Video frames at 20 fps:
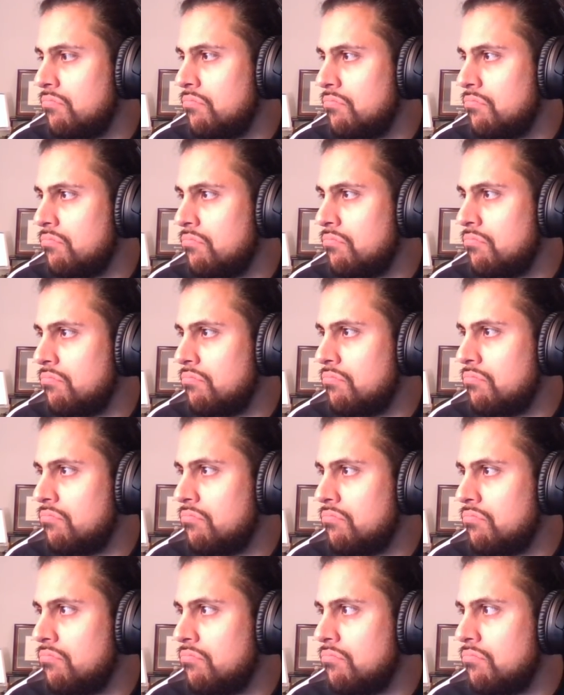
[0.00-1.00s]

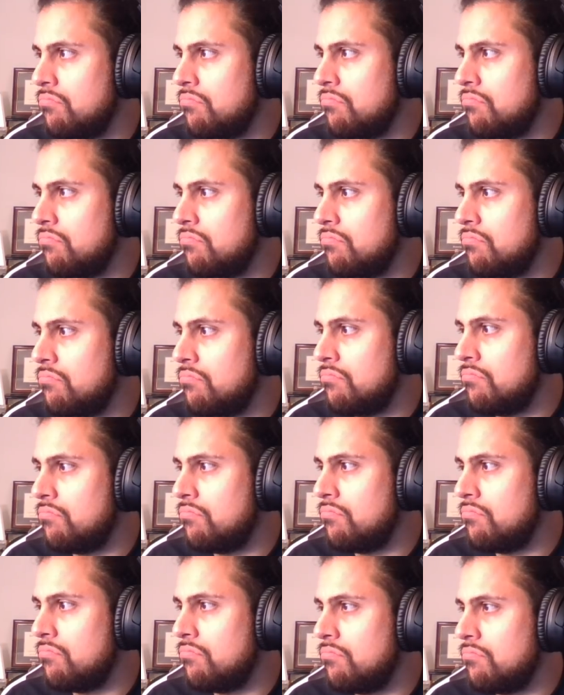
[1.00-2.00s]

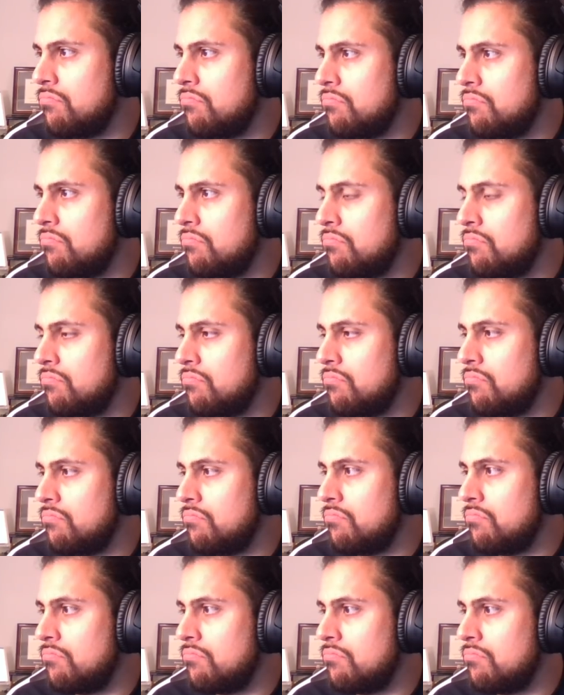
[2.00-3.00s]

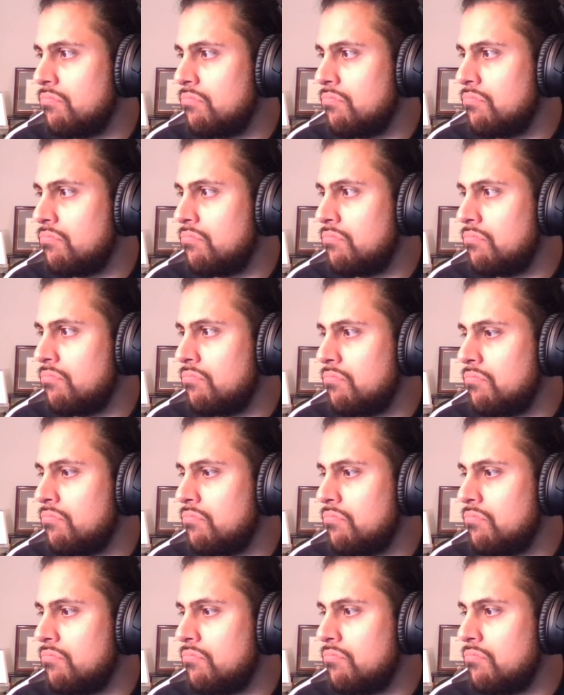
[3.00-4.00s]

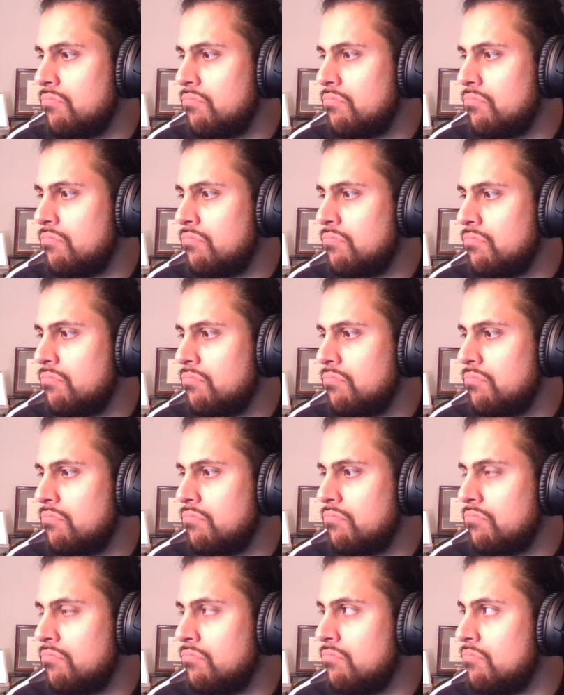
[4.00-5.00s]

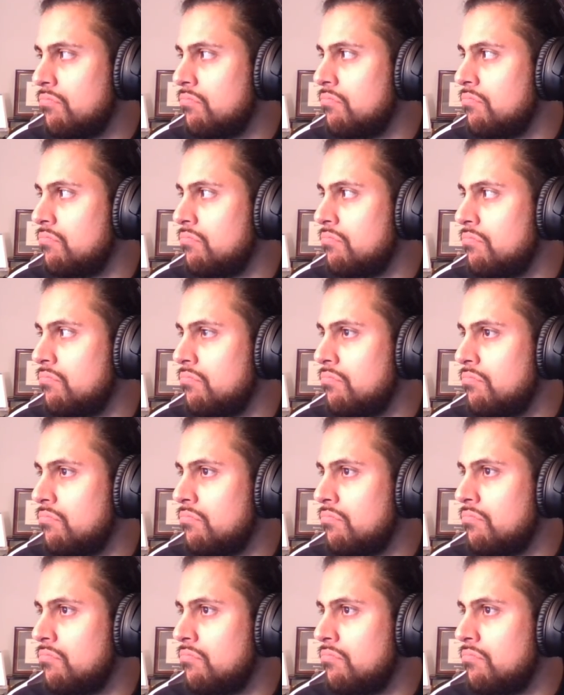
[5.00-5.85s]
(not speaking)